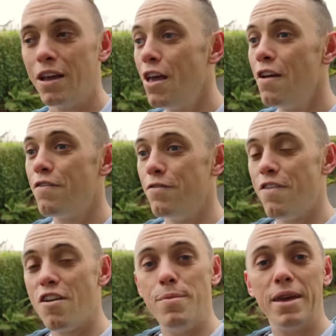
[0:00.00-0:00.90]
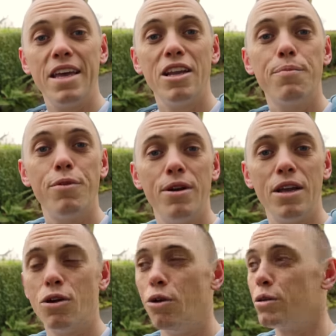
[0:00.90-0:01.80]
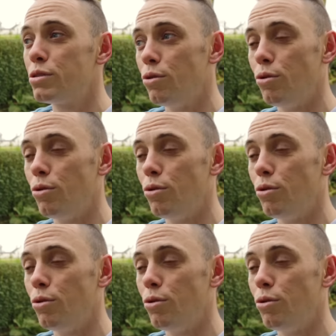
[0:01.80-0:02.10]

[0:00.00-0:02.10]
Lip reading: from very beginner pruning cuts